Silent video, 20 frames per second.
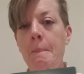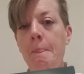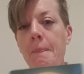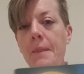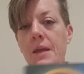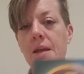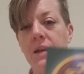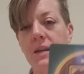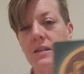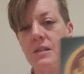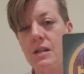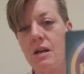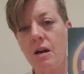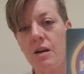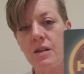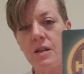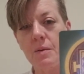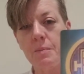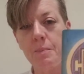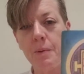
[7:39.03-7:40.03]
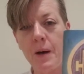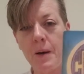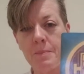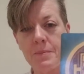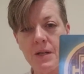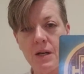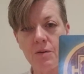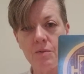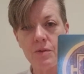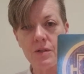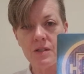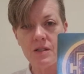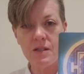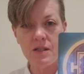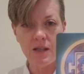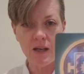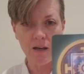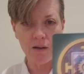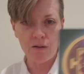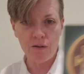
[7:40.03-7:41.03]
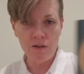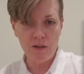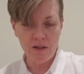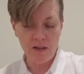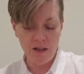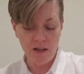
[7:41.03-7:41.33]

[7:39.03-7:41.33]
The next card that popped out was Doubt.